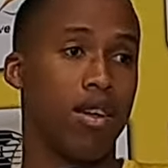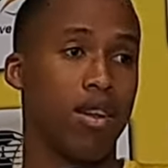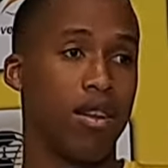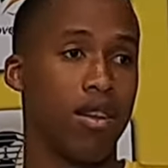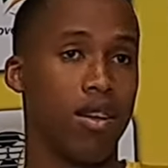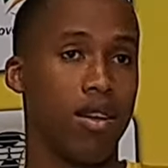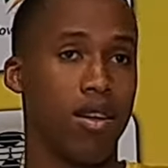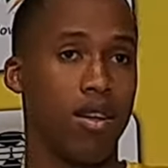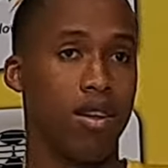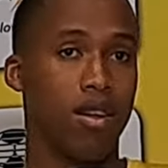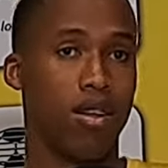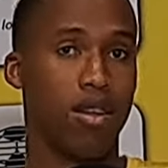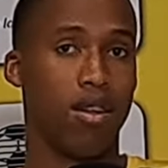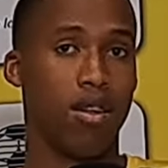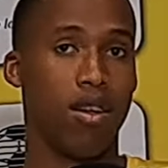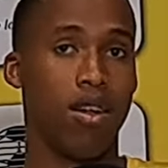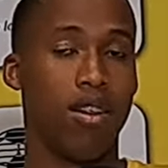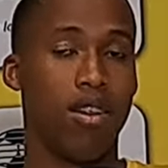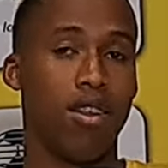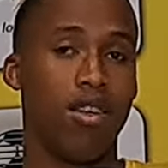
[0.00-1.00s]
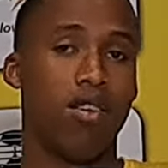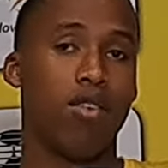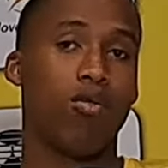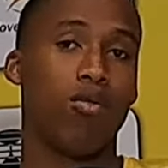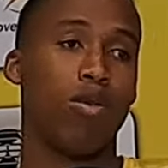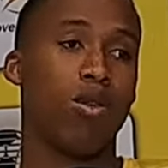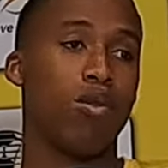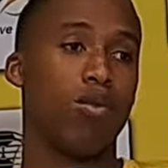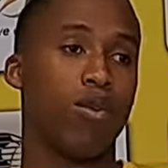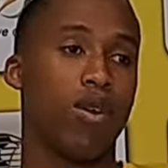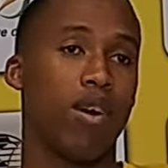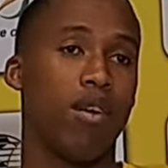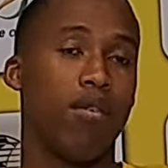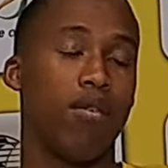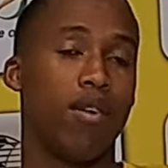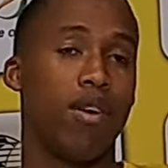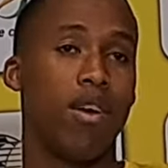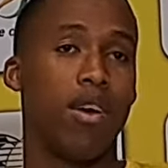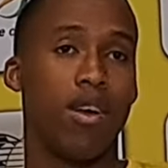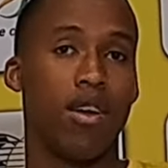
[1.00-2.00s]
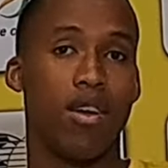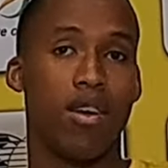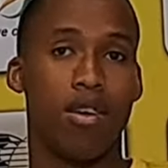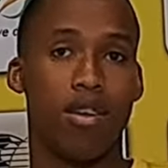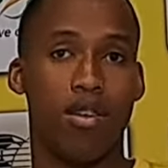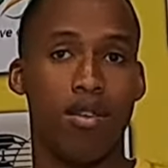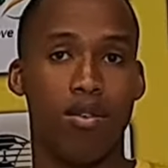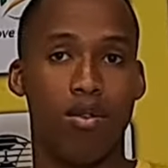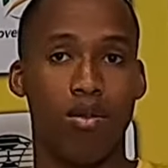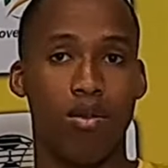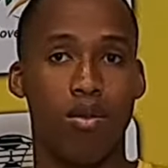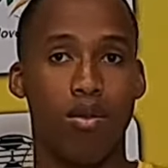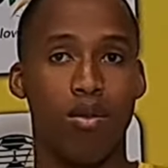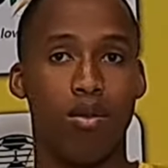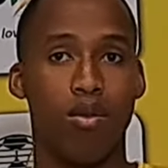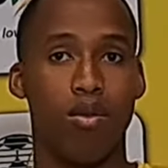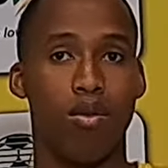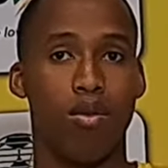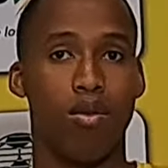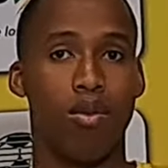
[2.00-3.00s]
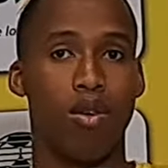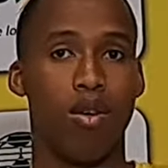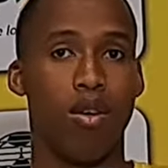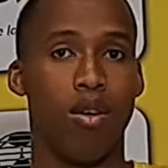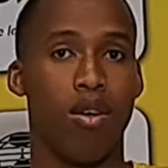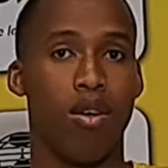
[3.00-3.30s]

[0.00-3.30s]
And uh, and this is what we have here. So